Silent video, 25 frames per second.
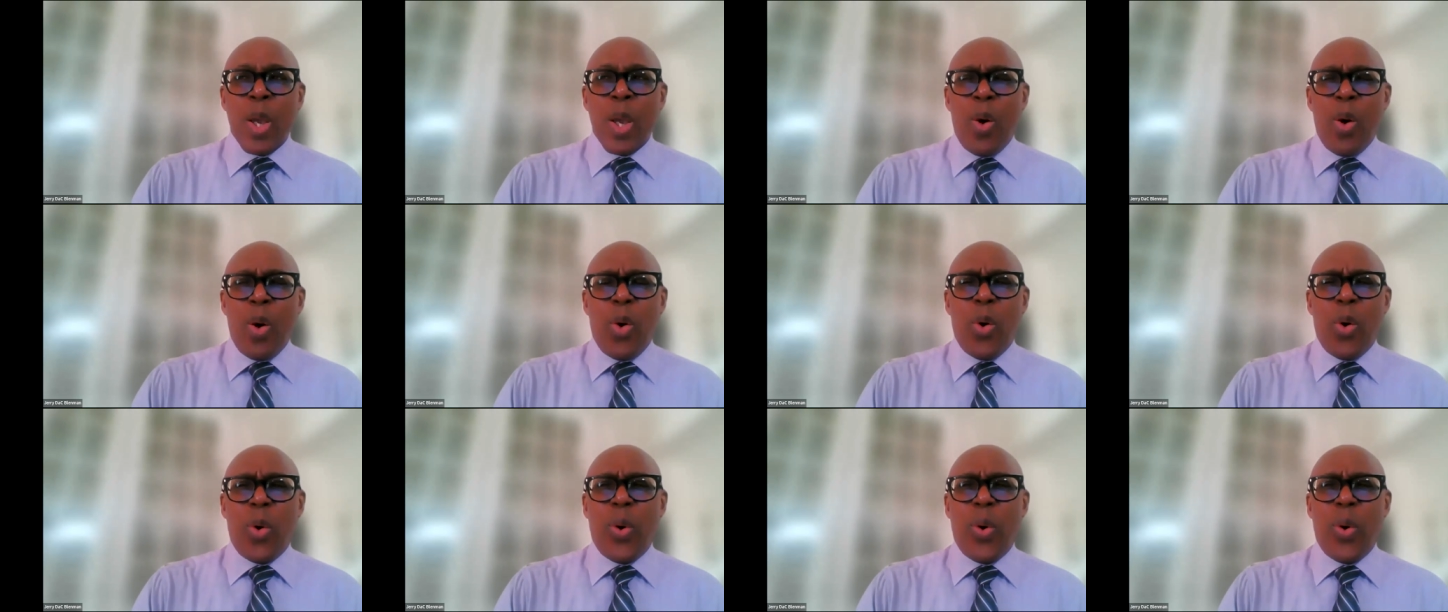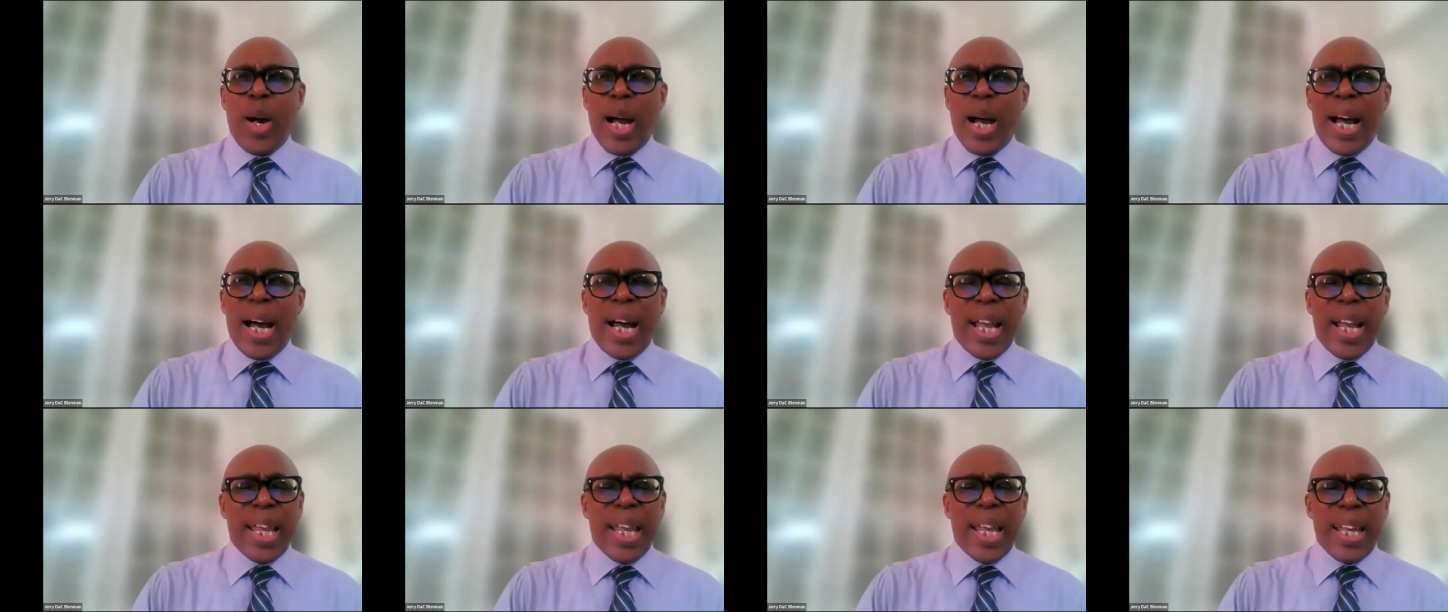who
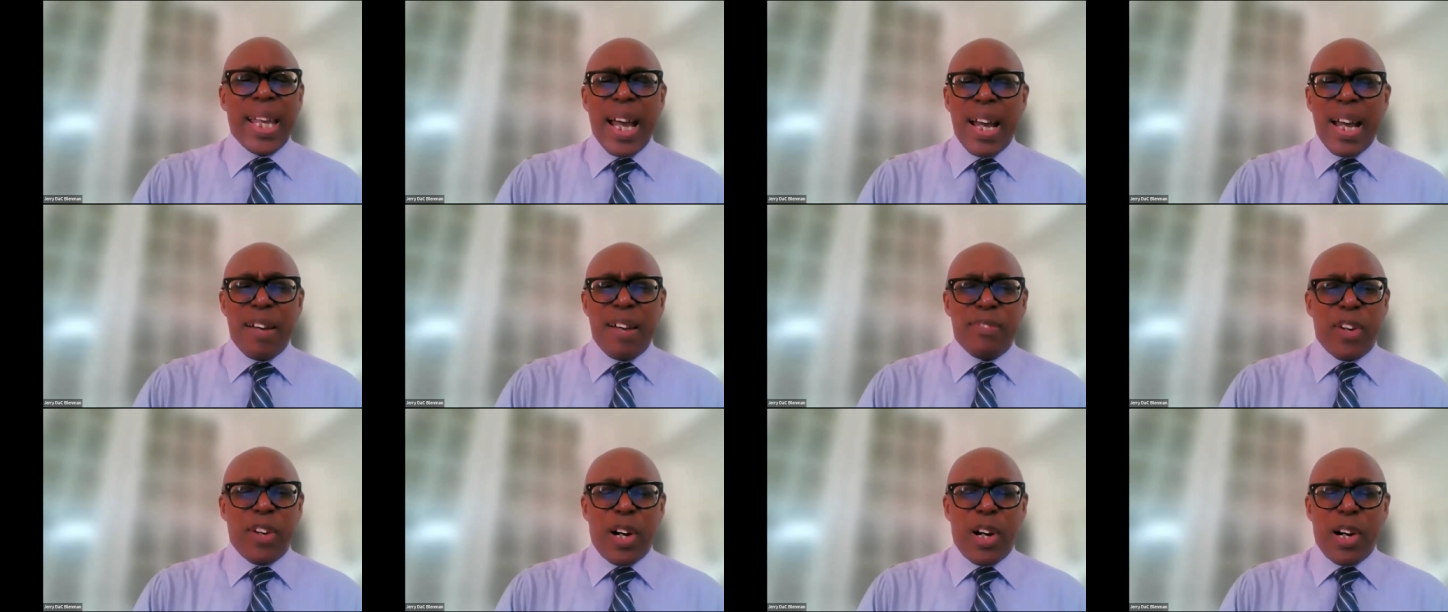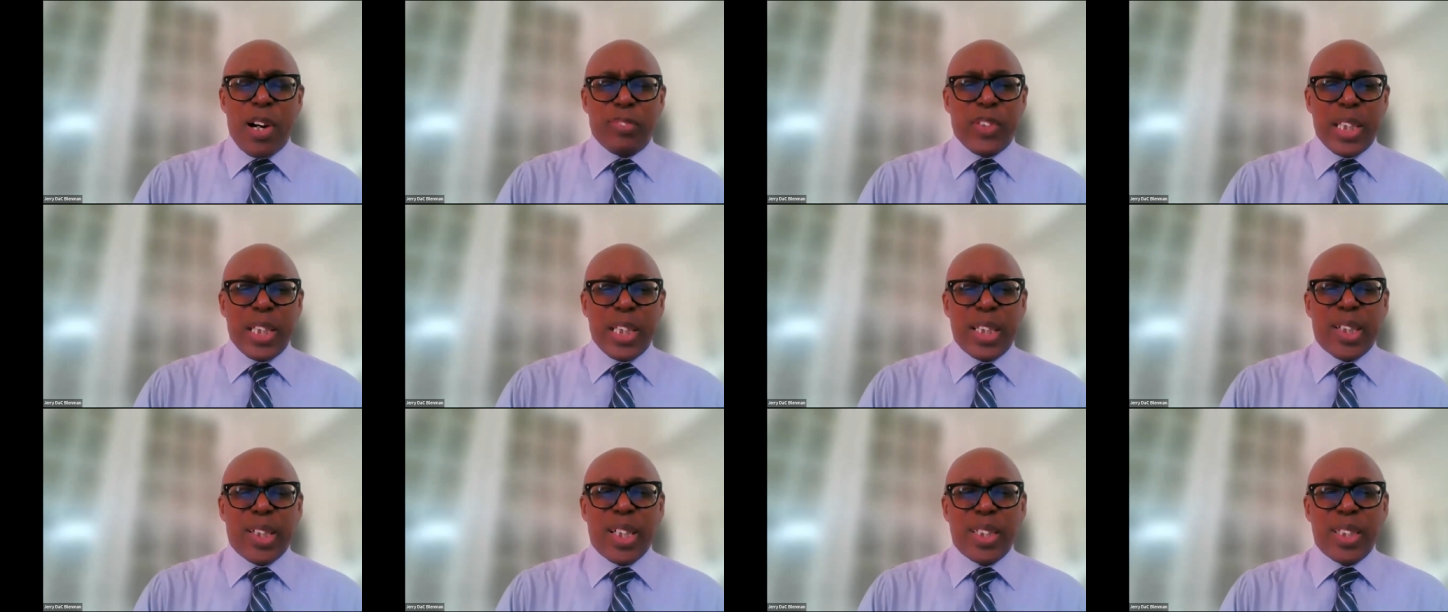I have
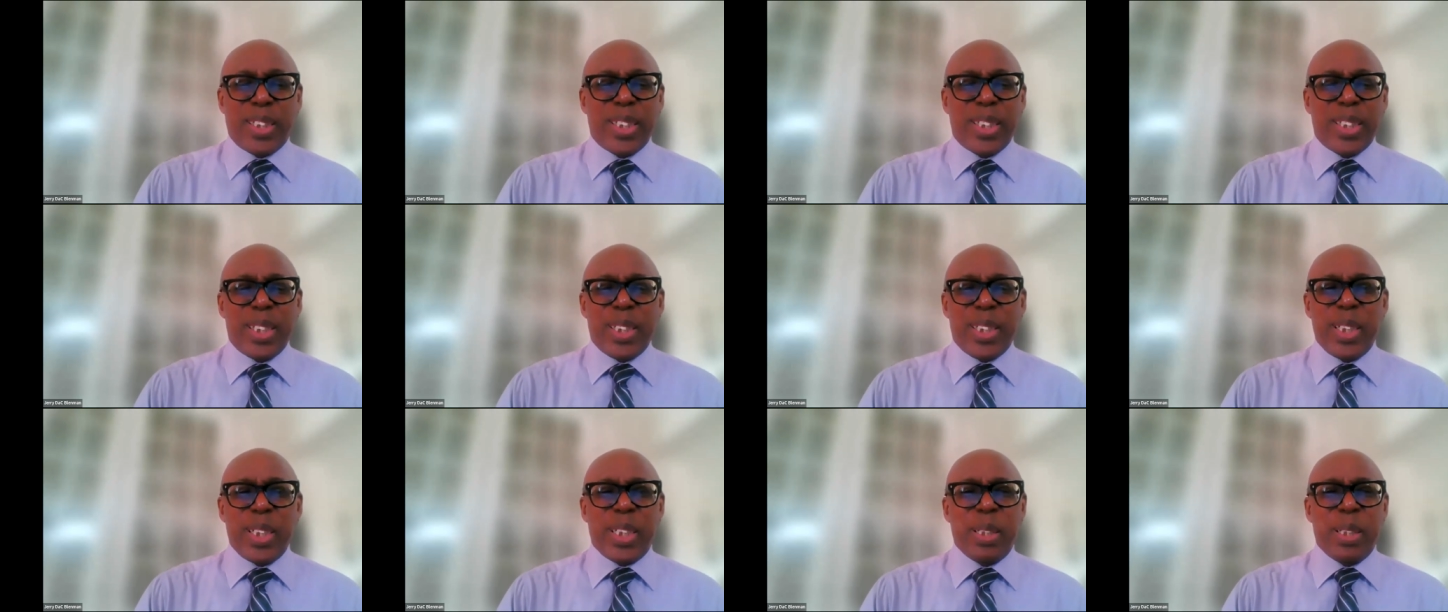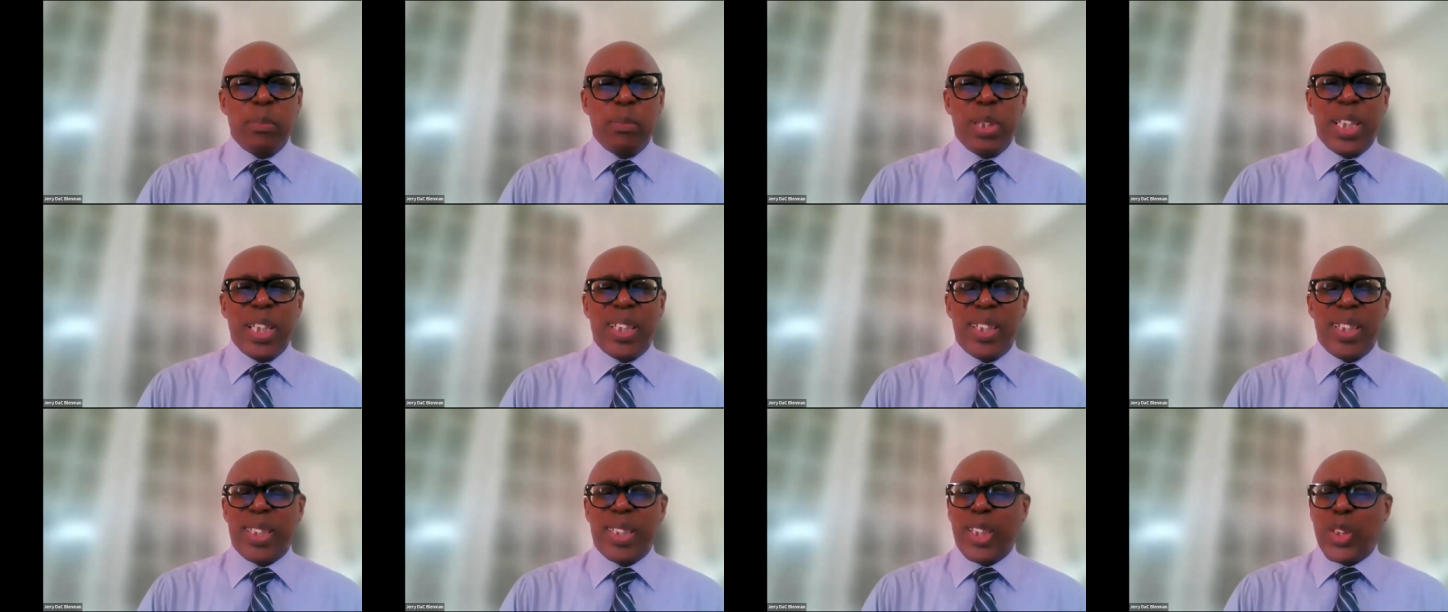often considered to
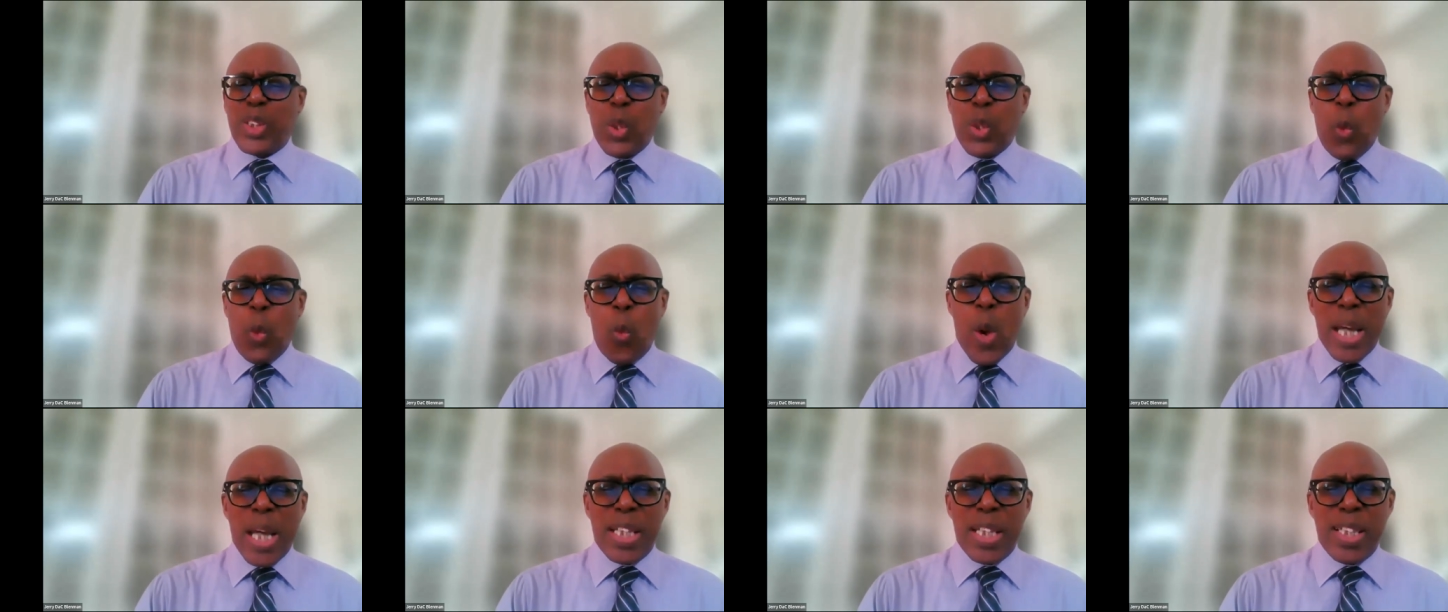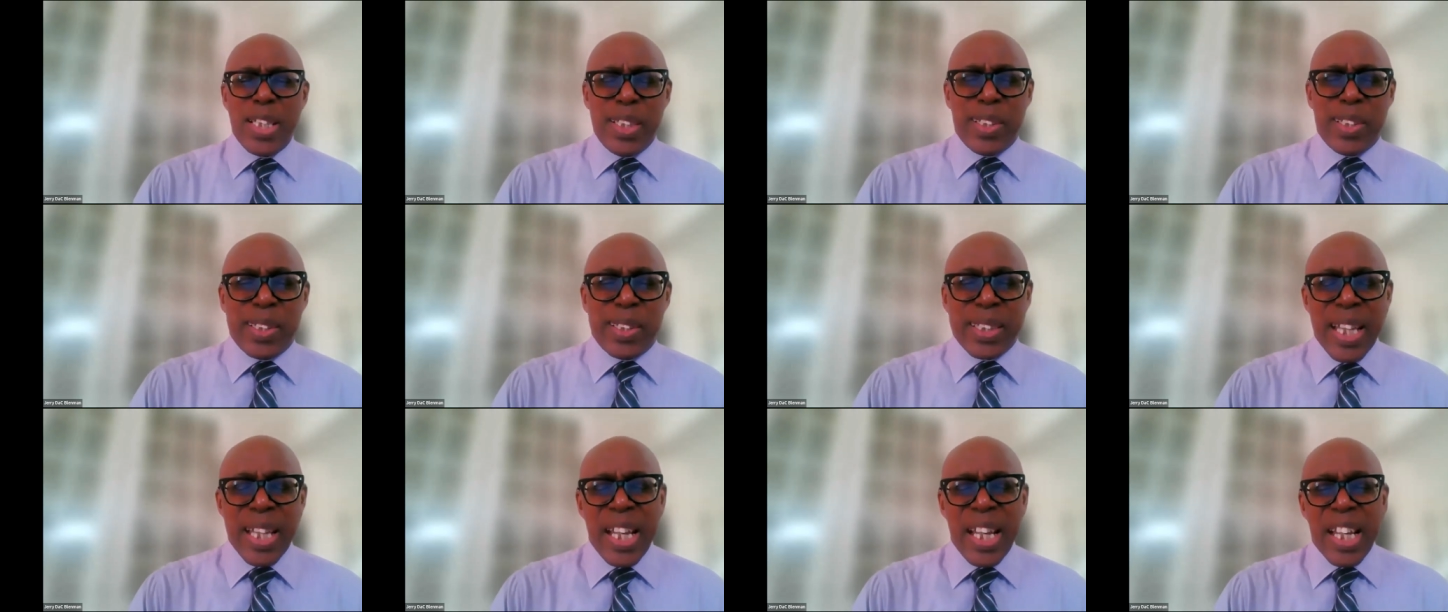be such a
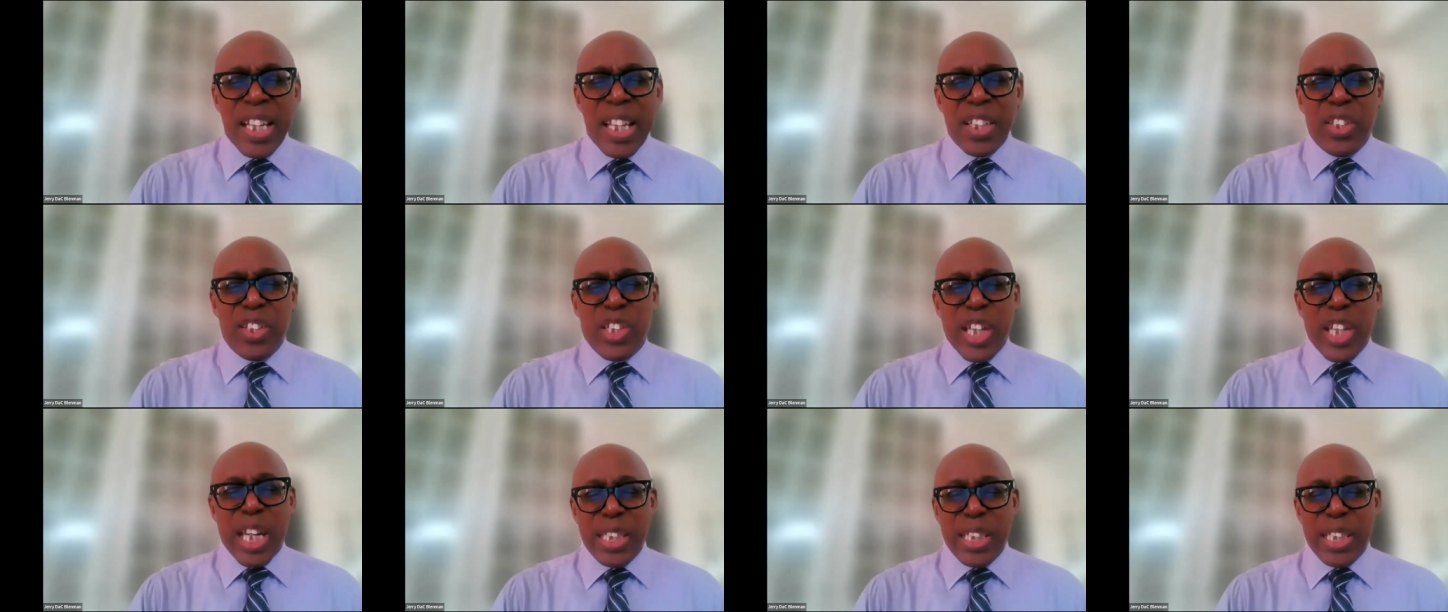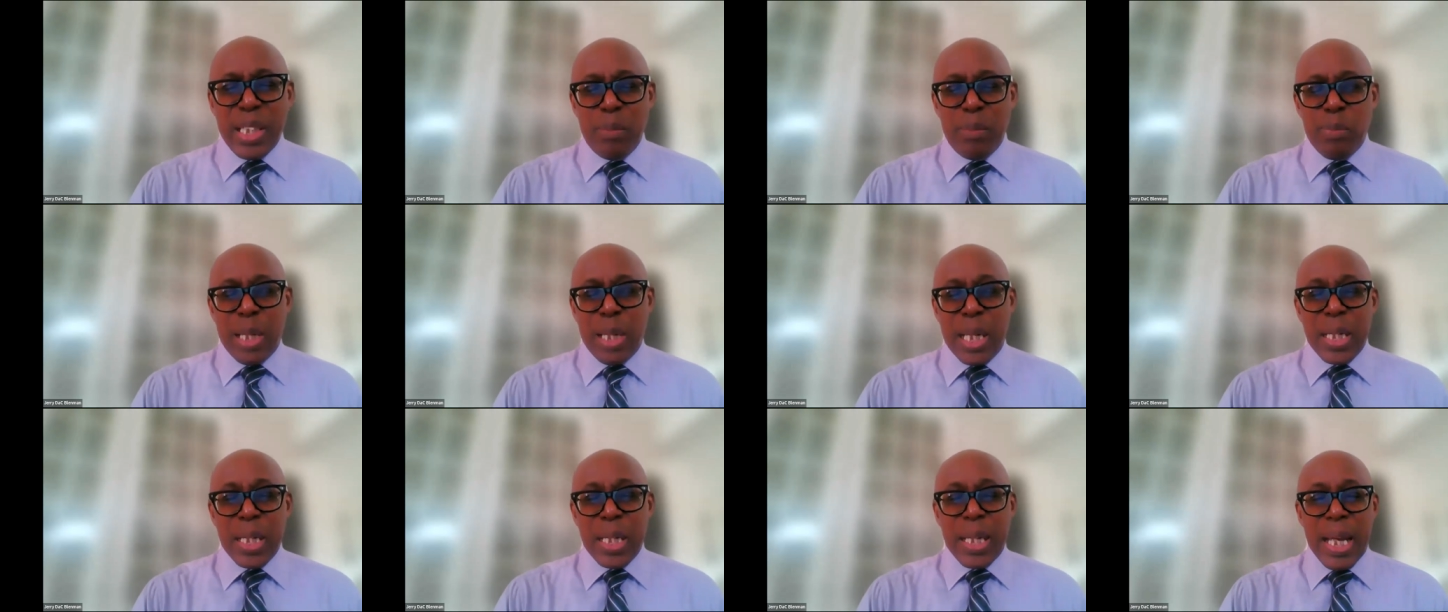wise
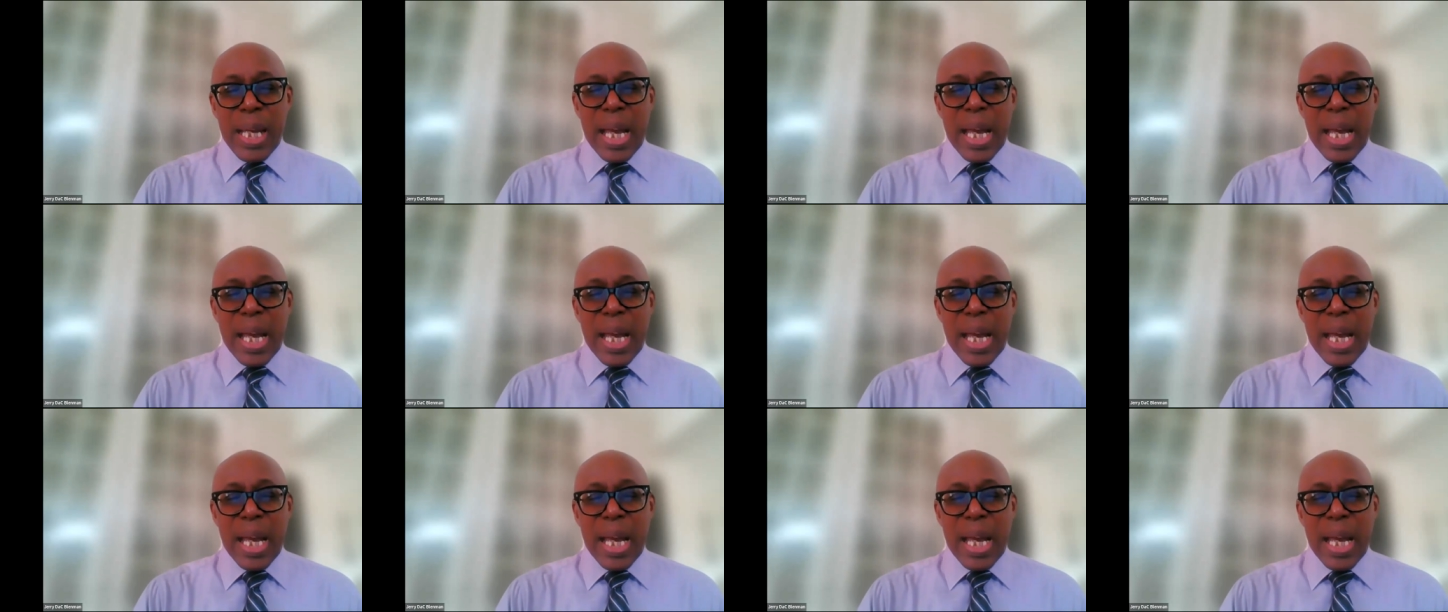gentleman,